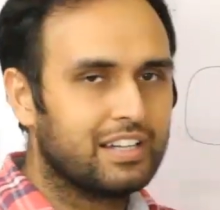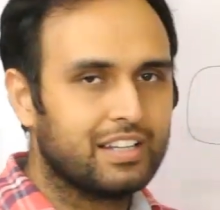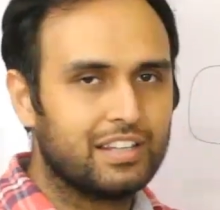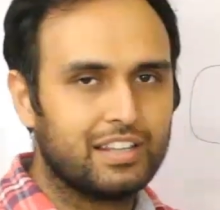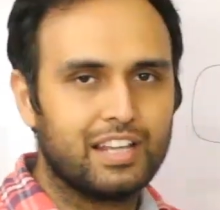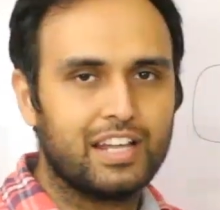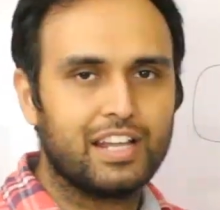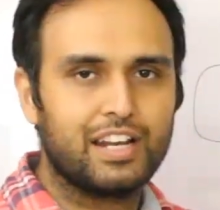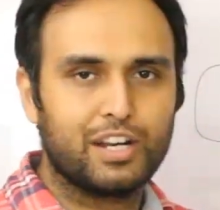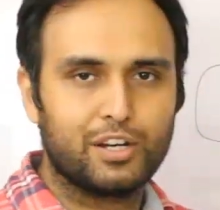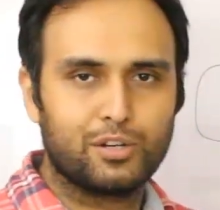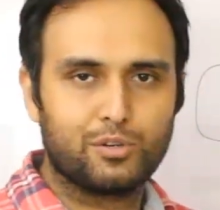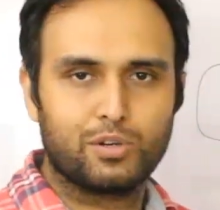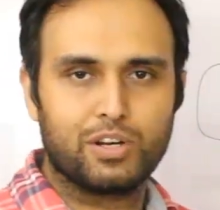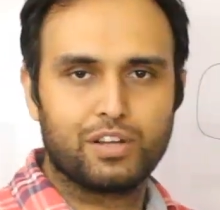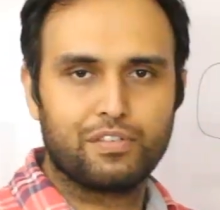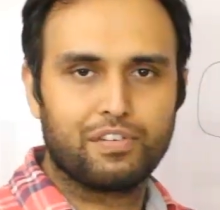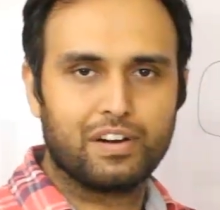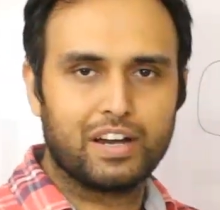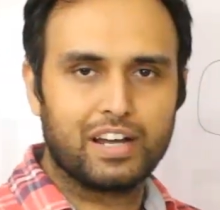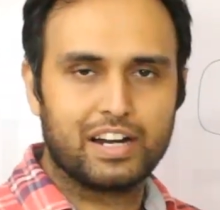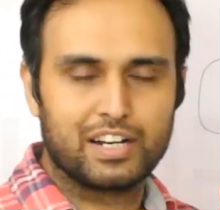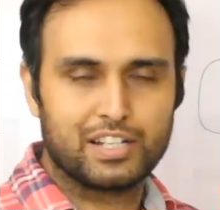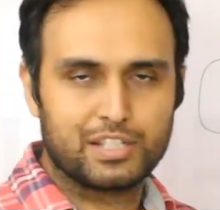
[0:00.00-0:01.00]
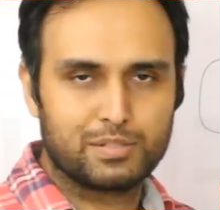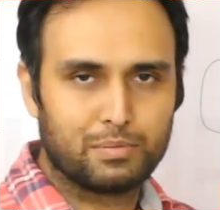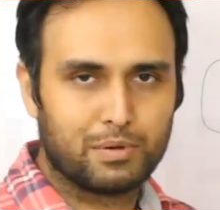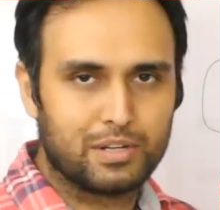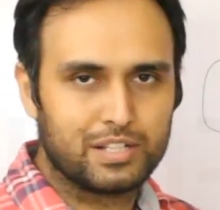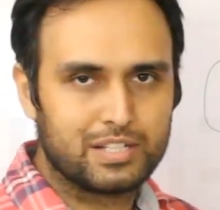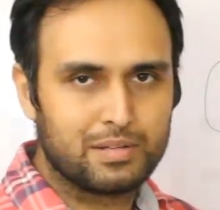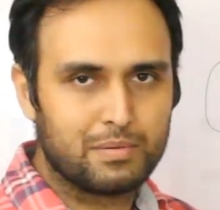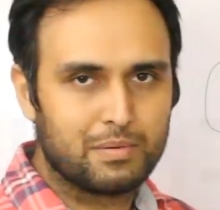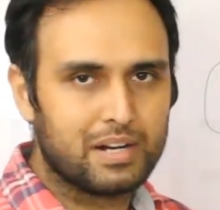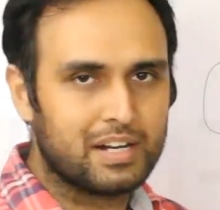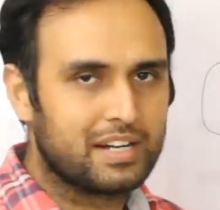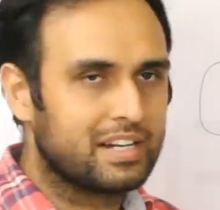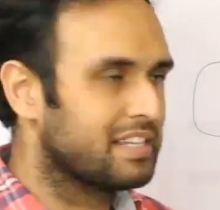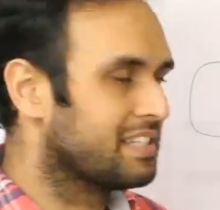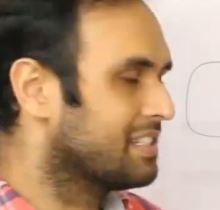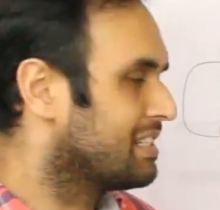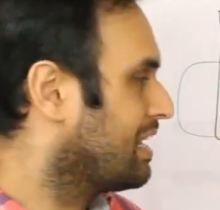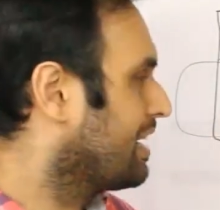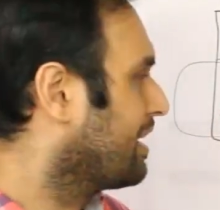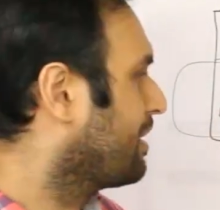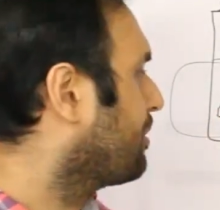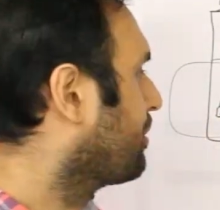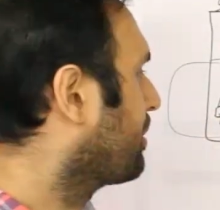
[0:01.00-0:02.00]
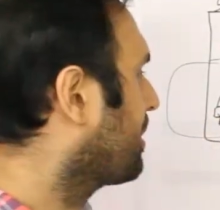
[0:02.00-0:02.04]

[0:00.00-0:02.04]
they need to define responsibilities. Like